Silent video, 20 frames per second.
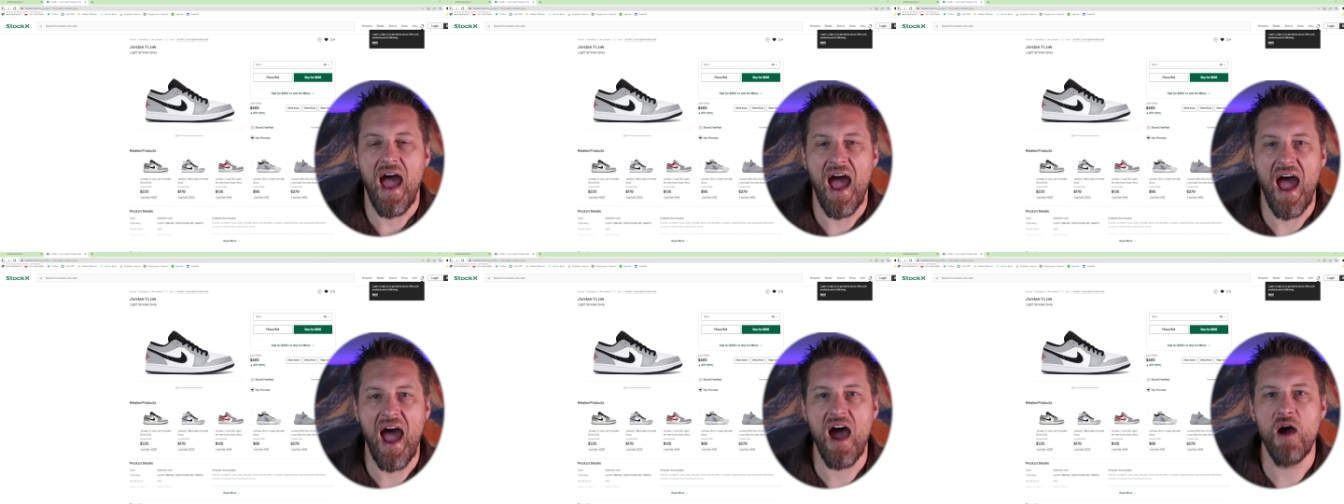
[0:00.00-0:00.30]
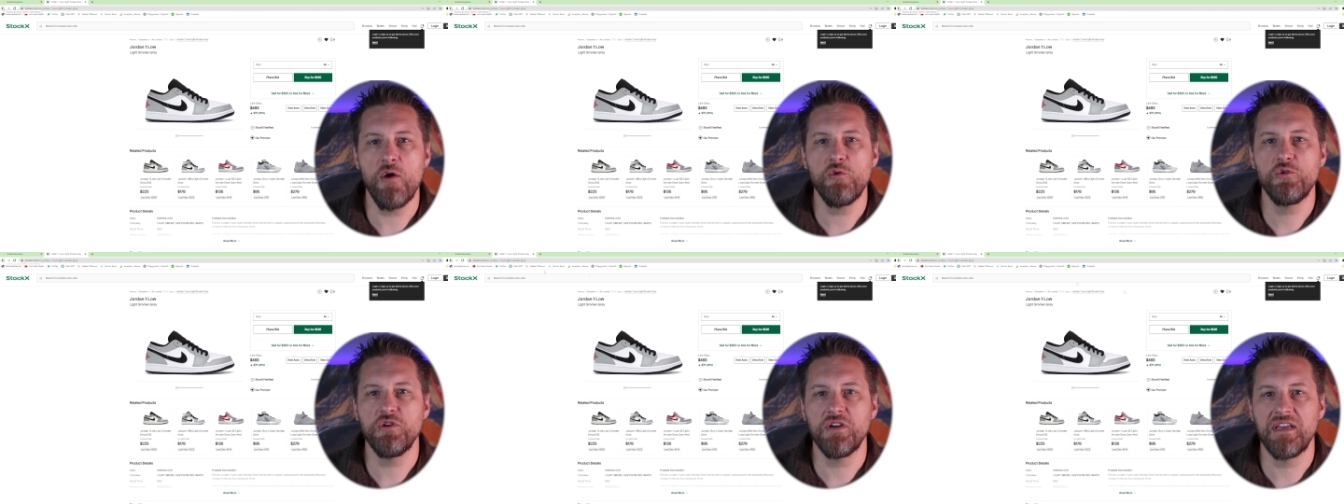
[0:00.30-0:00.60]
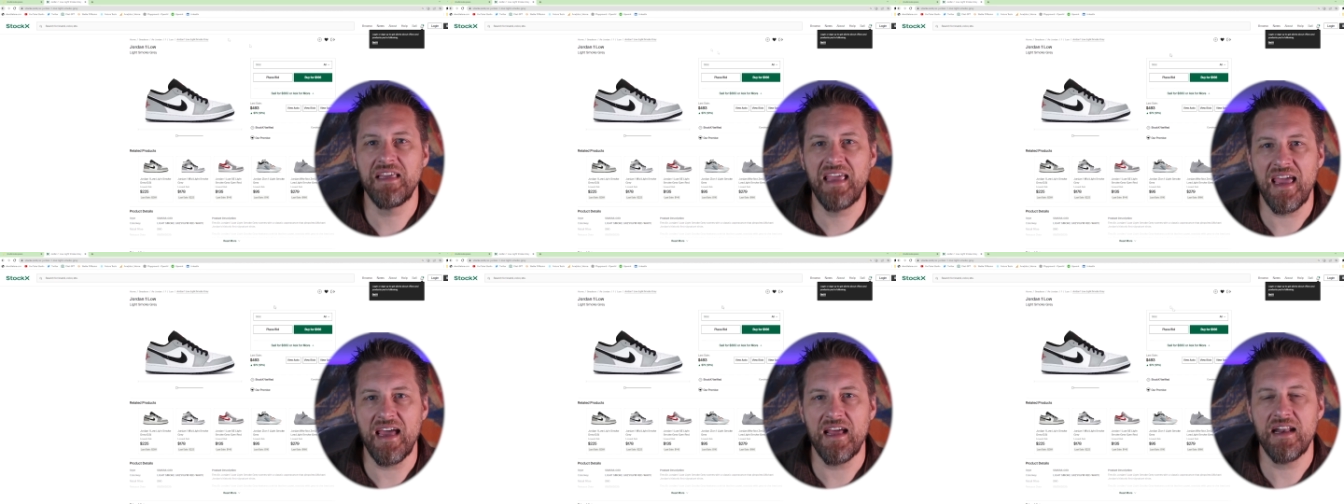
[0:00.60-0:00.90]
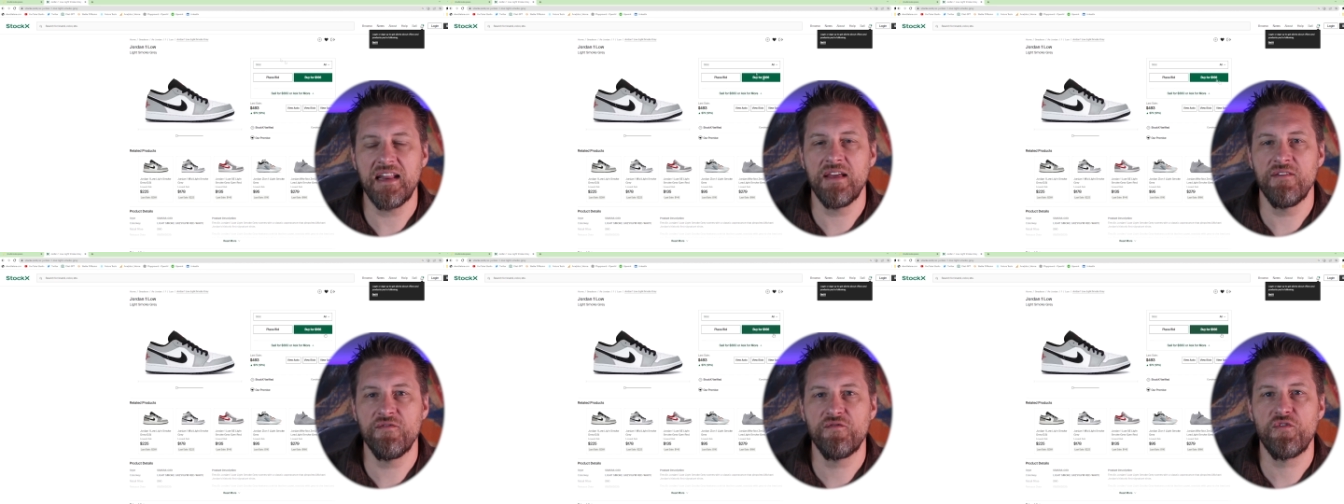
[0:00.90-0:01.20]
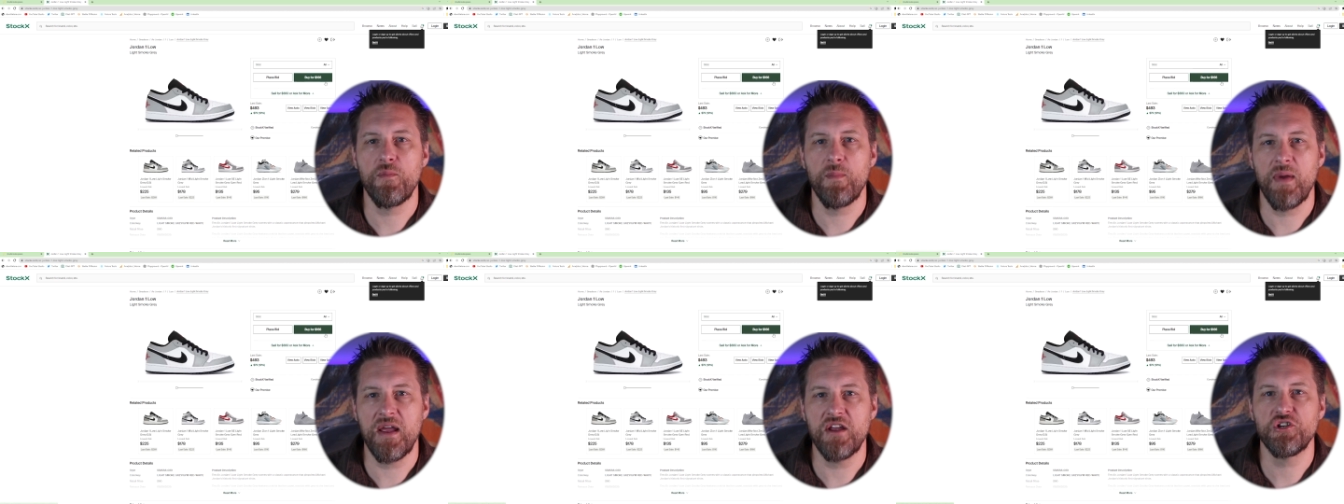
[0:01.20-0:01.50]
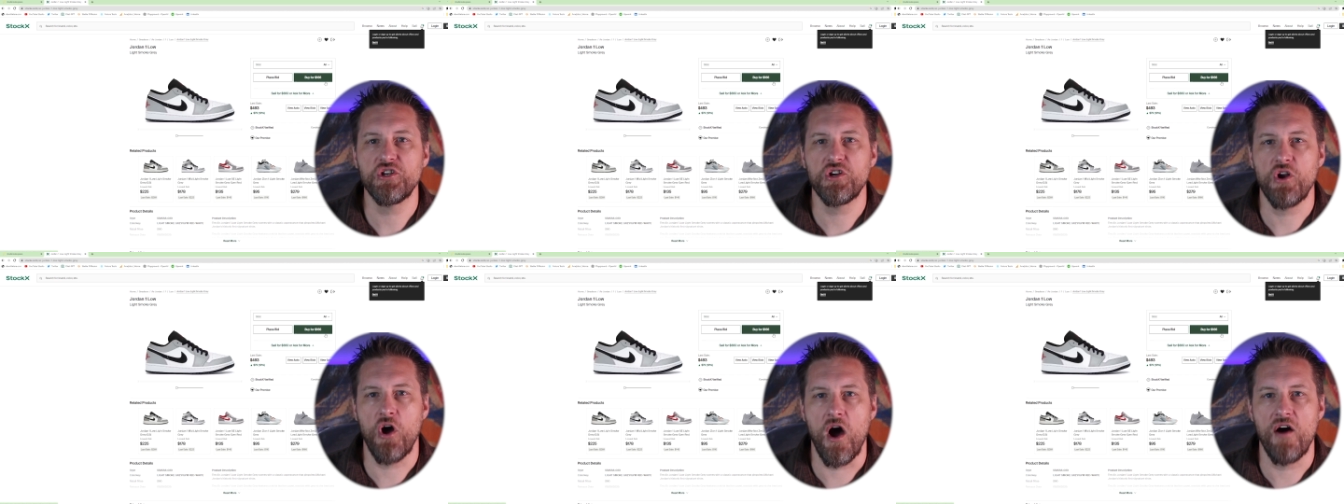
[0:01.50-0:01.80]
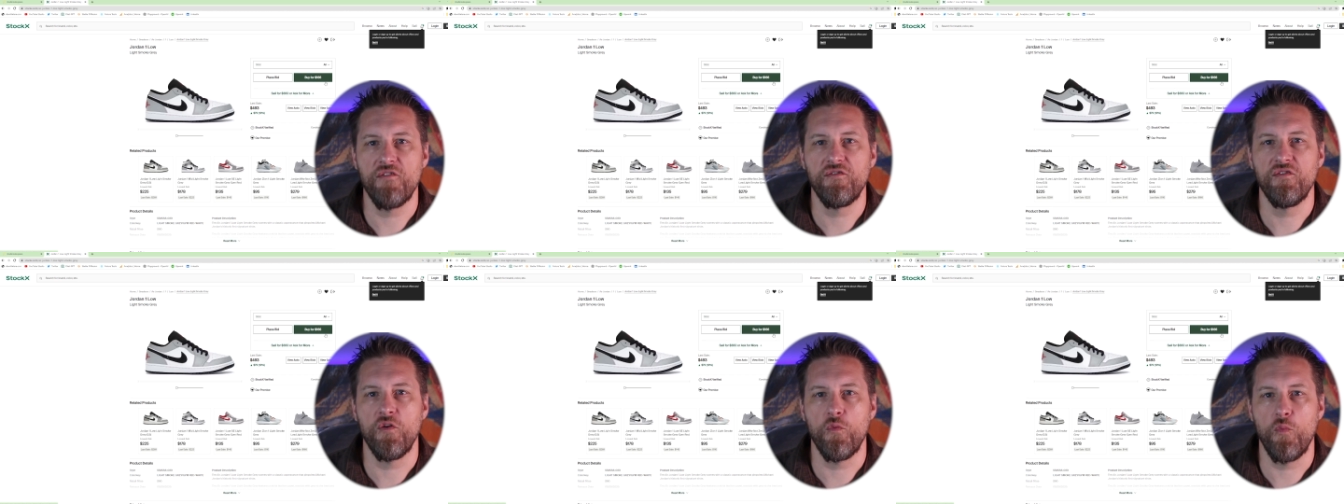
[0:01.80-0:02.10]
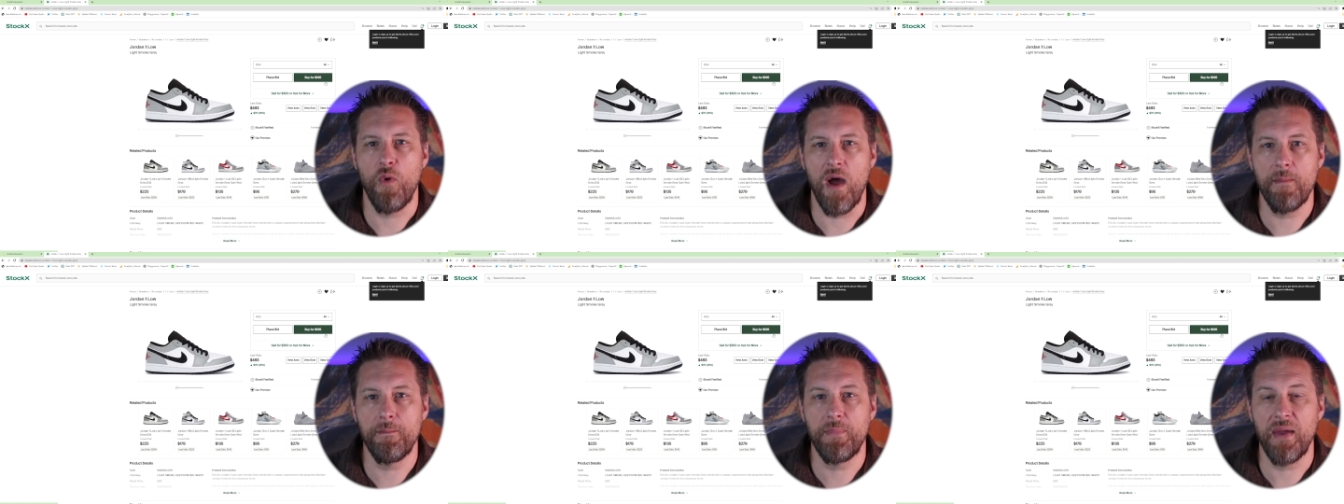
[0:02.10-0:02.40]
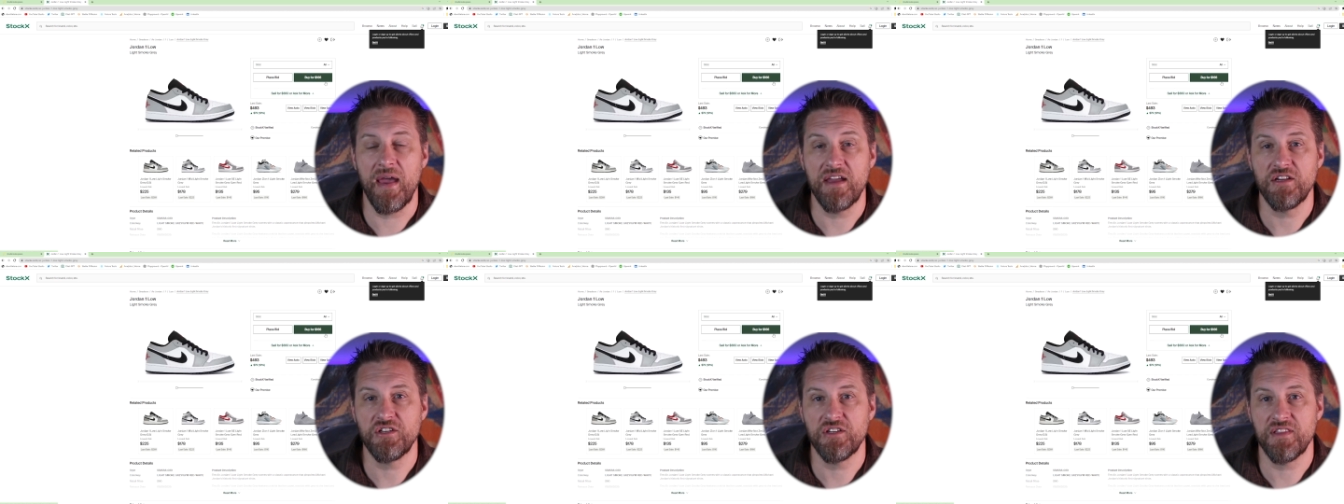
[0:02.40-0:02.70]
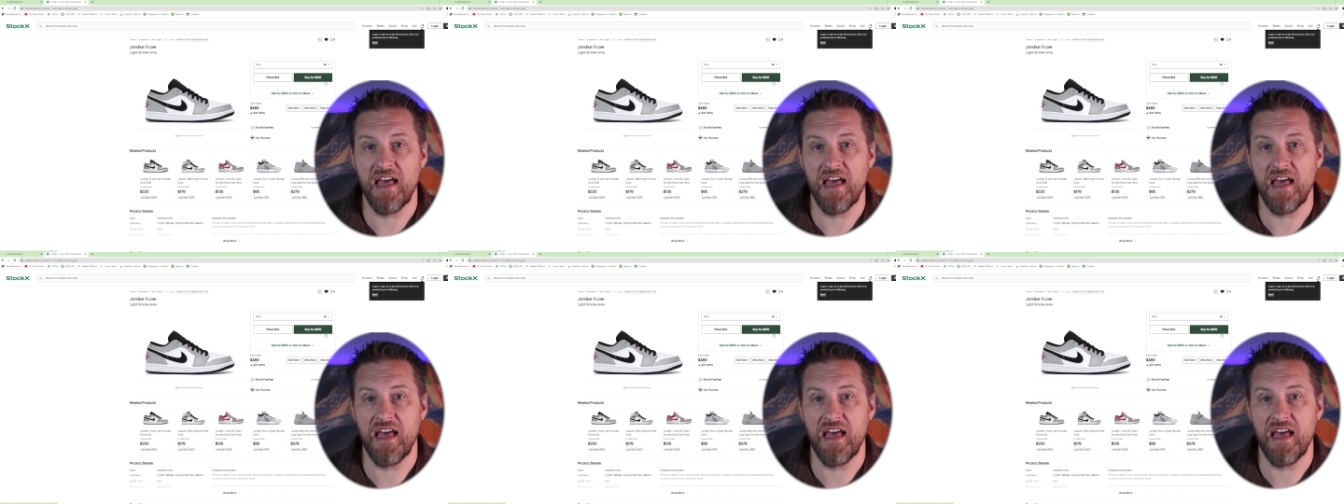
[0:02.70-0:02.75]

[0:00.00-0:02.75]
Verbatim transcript: how to get information off of a web page.